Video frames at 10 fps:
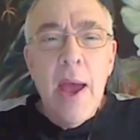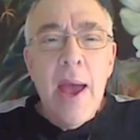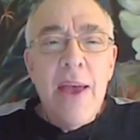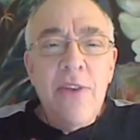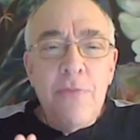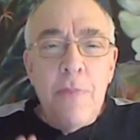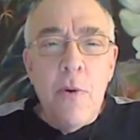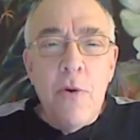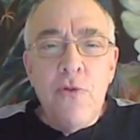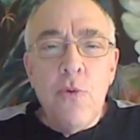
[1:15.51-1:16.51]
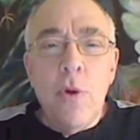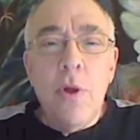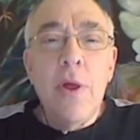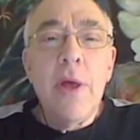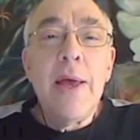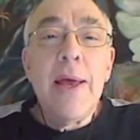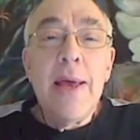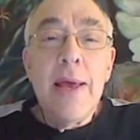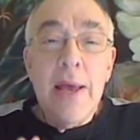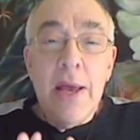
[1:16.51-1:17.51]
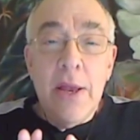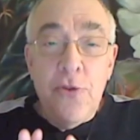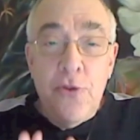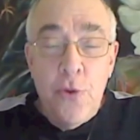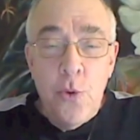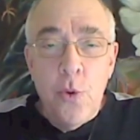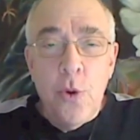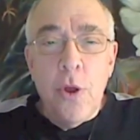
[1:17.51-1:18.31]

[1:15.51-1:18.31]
a spiritual tool